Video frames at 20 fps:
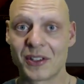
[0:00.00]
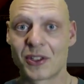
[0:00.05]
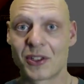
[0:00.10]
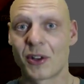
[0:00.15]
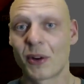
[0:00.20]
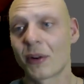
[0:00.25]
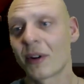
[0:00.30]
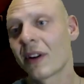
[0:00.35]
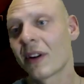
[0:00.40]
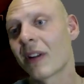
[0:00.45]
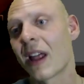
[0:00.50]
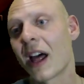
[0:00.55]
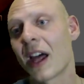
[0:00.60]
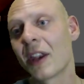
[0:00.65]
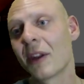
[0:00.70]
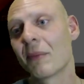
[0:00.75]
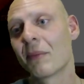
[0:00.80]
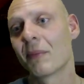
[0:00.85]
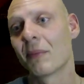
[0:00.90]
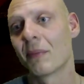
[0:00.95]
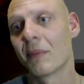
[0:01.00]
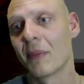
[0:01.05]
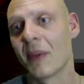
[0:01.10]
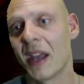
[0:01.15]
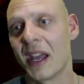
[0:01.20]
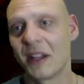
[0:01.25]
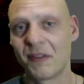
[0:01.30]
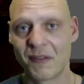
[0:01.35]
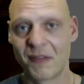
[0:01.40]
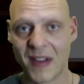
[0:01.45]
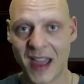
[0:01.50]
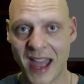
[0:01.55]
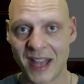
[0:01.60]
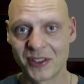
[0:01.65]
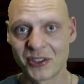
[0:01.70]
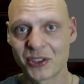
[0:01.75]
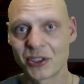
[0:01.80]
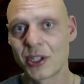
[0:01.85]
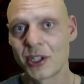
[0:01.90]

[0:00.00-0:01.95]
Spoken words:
So there are a lot of advanced